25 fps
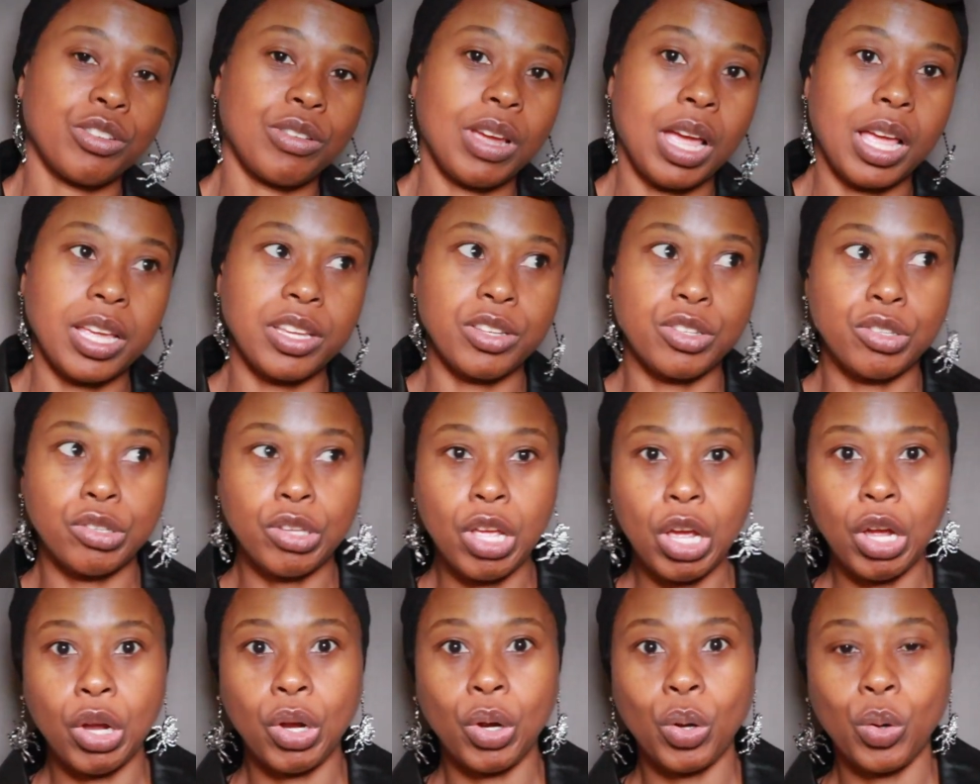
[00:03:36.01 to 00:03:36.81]
You guys
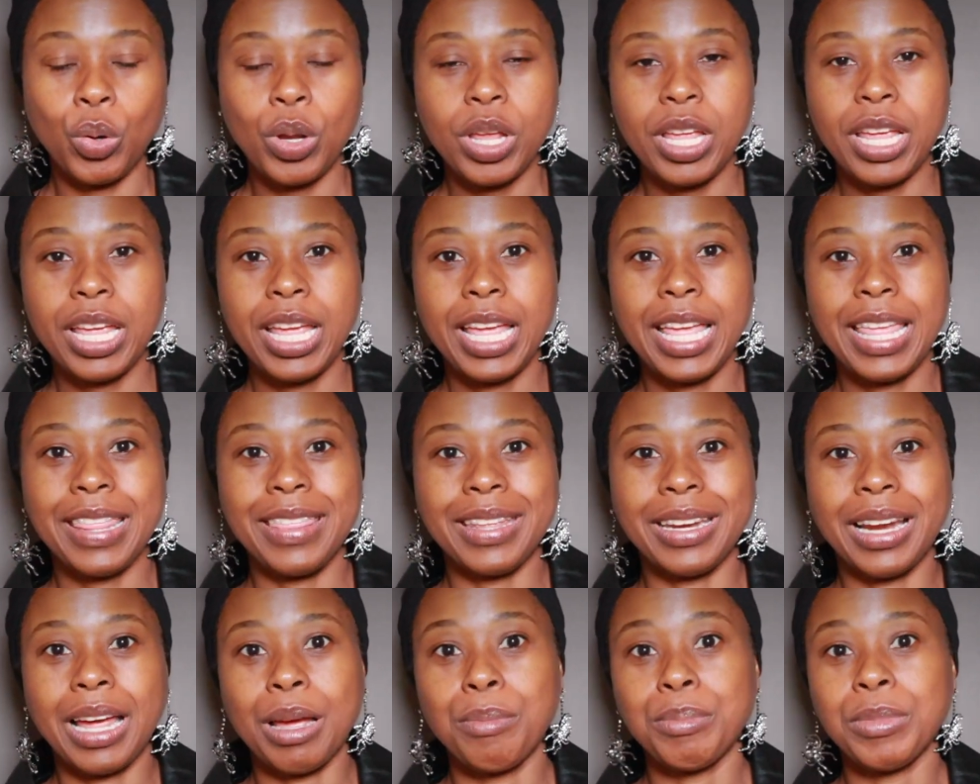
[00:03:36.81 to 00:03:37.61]
know
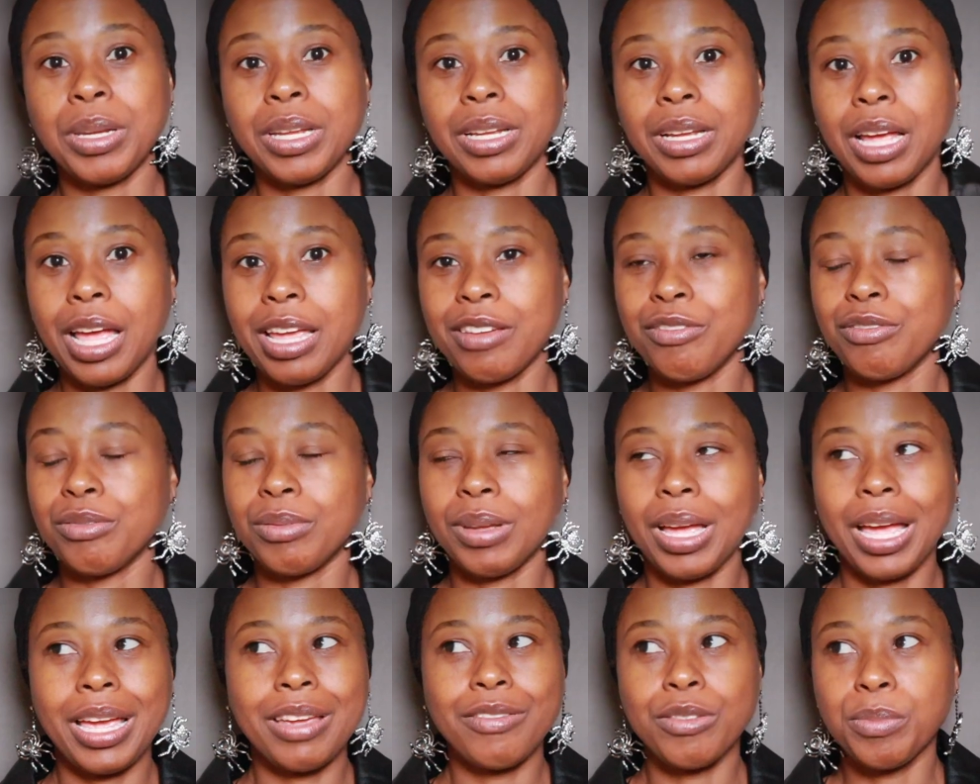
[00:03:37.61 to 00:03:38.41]
that
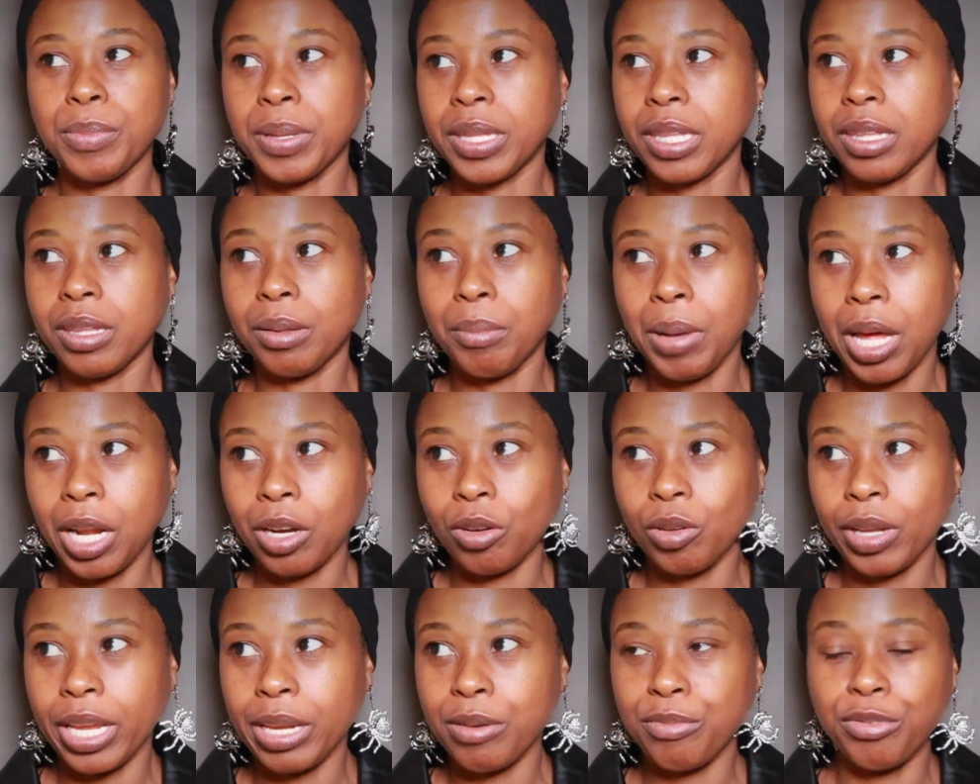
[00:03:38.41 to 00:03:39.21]
I've been in the
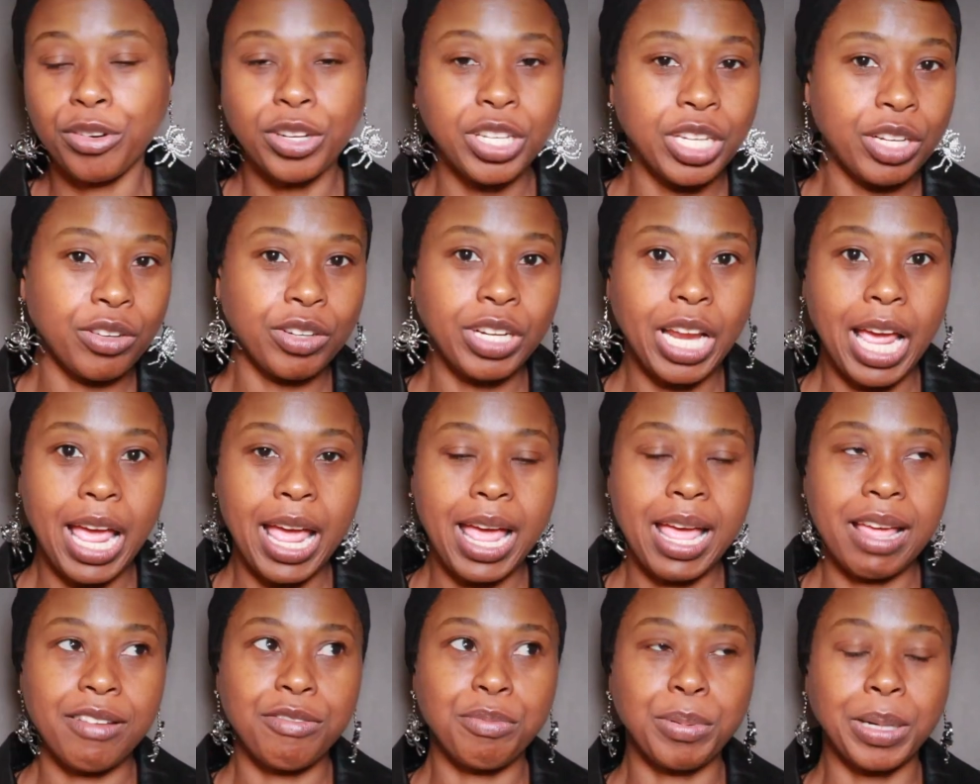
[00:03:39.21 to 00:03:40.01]
model game for a year and a
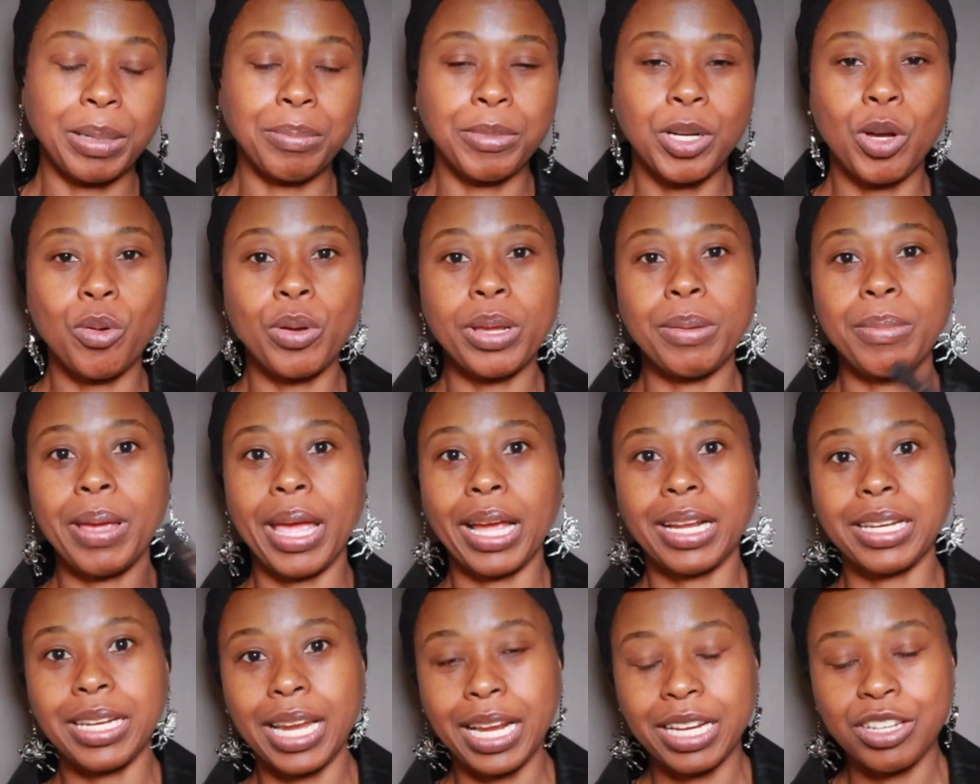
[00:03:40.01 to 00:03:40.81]
half, but I'm going
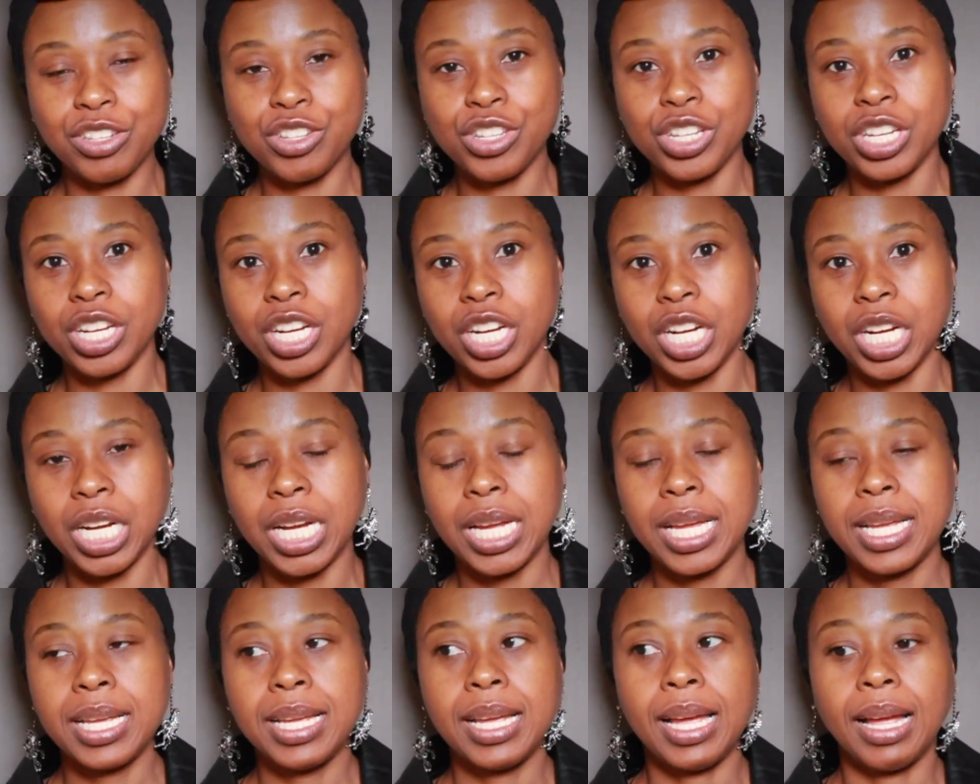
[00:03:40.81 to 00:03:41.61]
back next year.